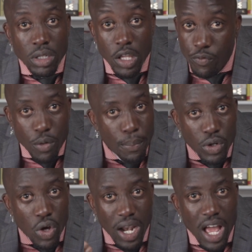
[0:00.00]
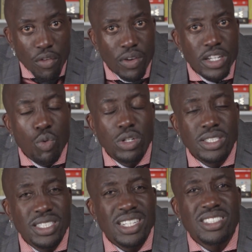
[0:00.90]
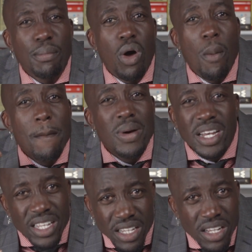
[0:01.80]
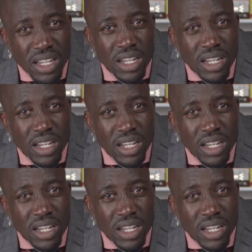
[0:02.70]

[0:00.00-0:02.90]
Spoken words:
If you put your life and it was just about money,